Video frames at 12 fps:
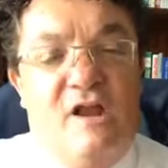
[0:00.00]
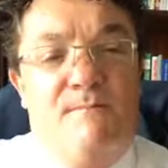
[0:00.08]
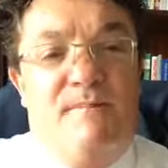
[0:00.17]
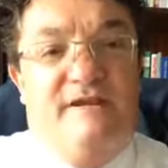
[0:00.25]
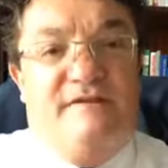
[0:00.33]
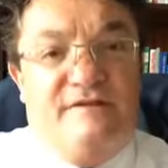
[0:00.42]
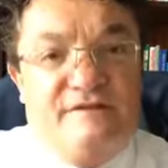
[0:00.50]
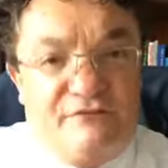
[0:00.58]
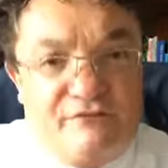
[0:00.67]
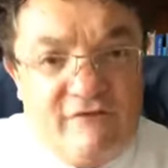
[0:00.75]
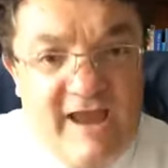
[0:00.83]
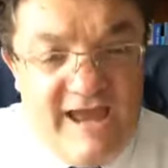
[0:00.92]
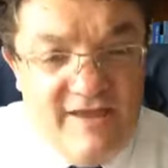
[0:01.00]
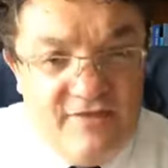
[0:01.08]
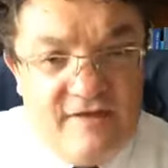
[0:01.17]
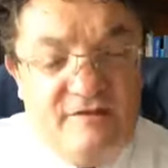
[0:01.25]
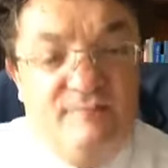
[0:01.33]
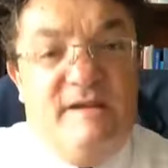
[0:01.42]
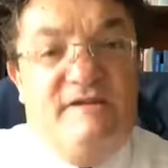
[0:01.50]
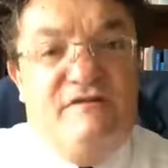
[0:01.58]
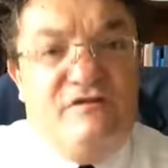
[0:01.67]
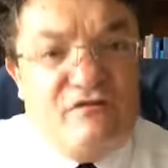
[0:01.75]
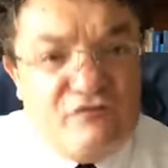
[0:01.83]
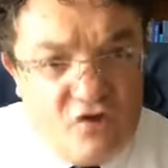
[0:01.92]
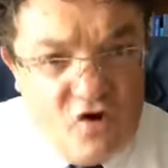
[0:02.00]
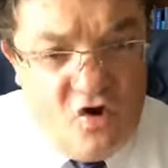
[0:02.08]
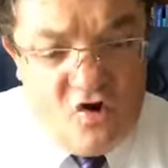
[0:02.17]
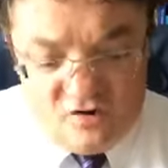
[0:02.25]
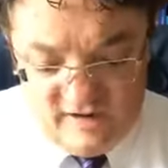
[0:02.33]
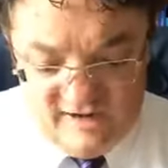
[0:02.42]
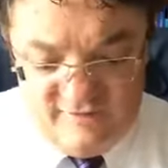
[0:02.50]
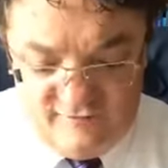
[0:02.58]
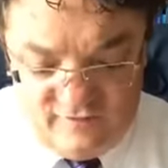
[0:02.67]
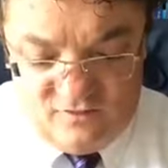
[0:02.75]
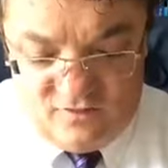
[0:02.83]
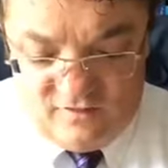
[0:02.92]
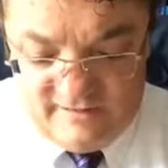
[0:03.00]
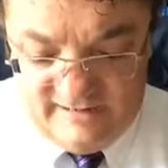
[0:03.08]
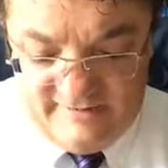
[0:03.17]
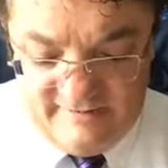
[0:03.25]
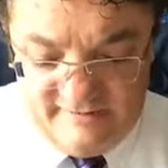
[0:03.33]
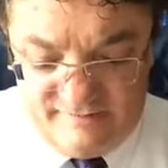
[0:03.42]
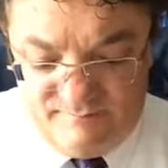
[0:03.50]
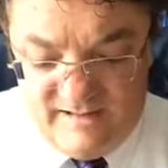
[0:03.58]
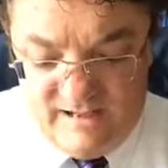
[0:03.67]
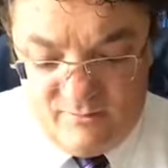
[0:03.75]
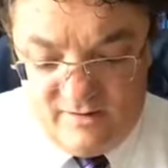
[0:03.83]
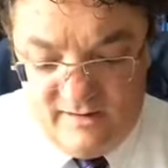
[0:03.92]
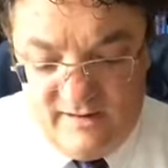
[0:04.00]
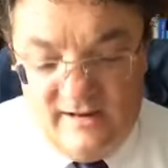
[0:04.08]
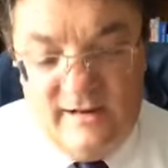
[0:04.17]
be strengthened, be strong in the Lord and in his power.